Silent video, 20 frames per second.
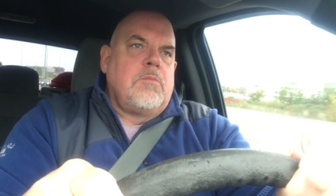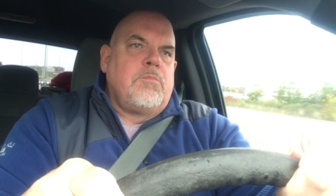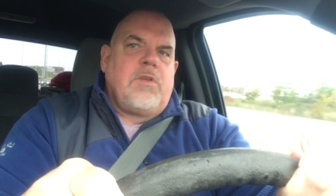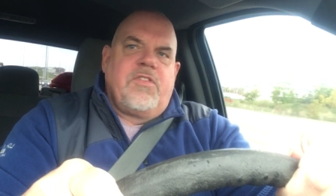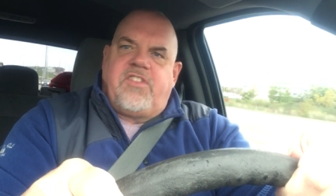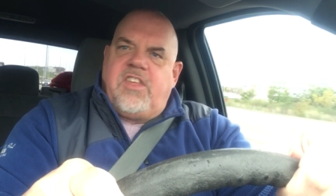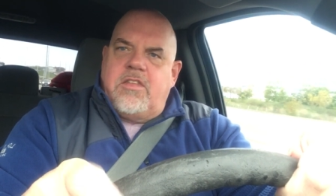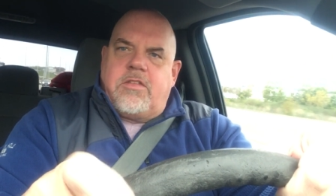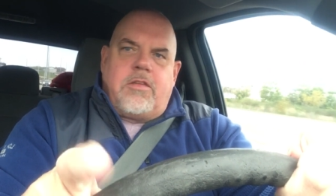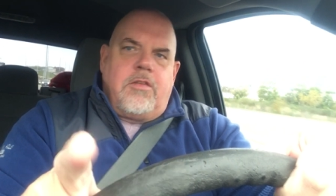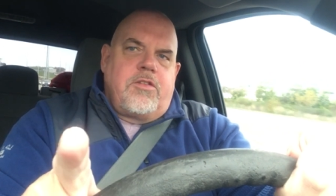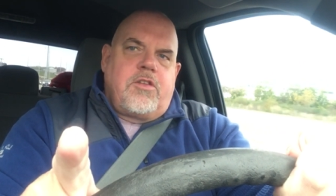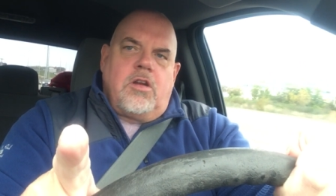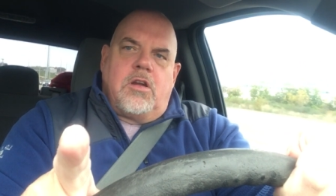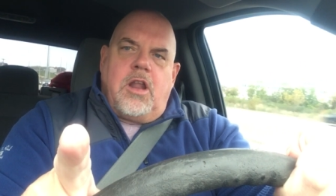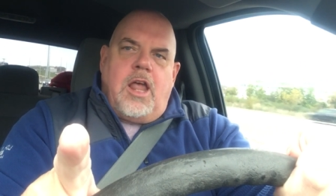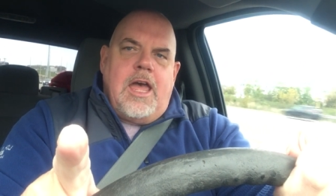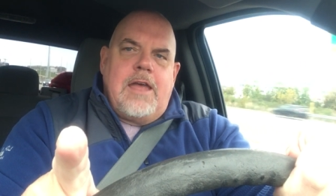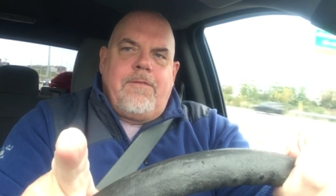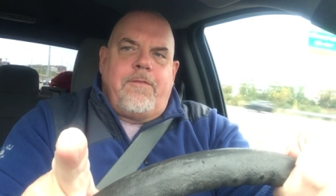but this is your
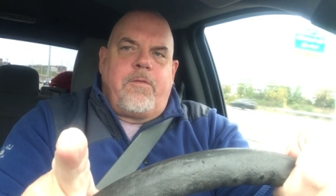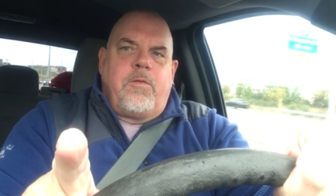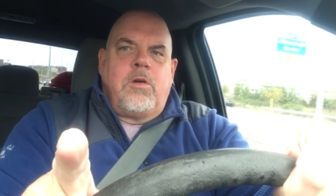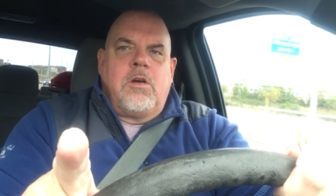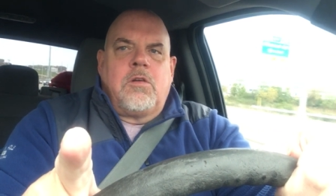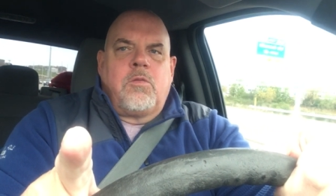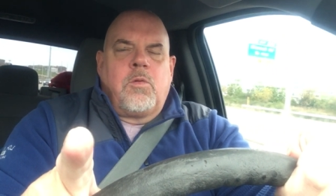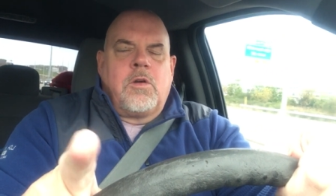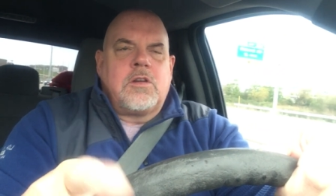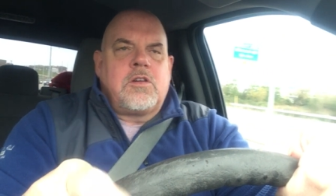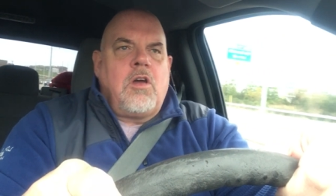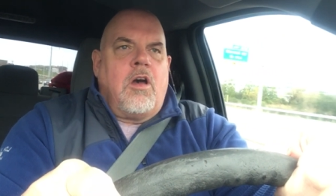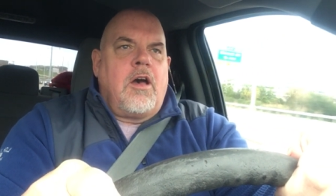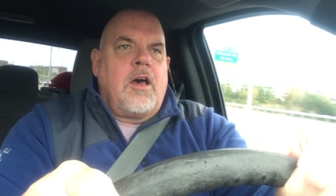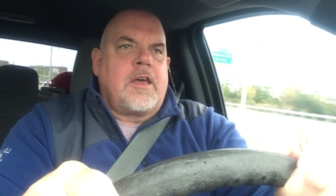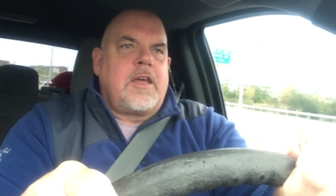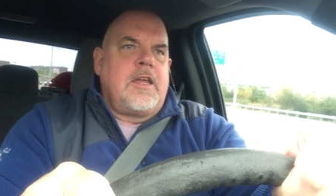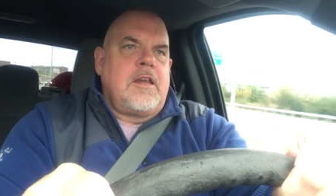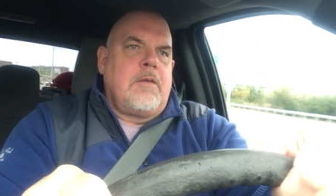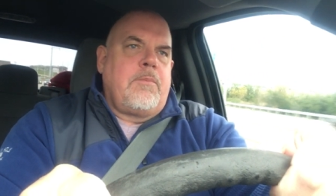life we're
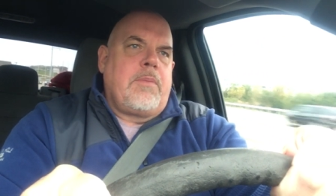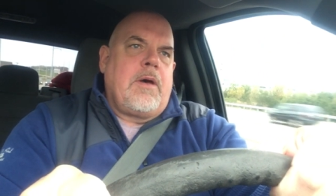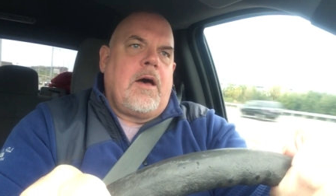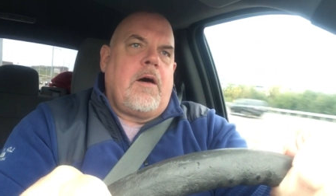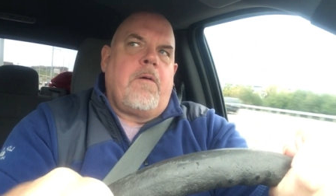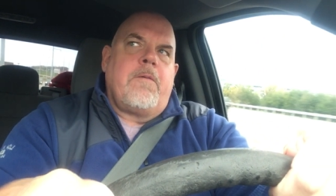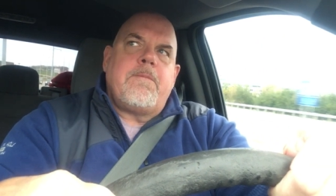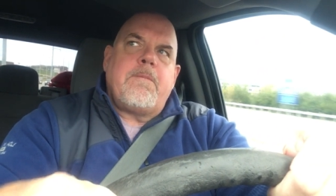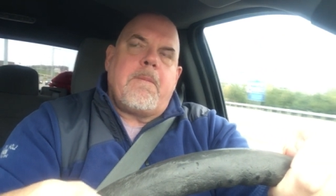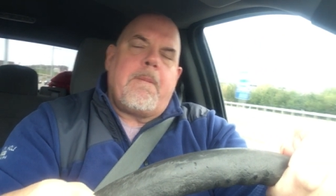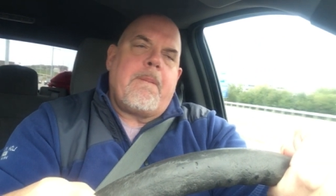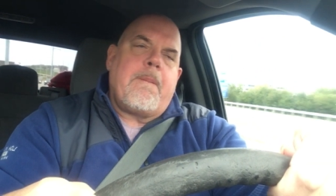talking about,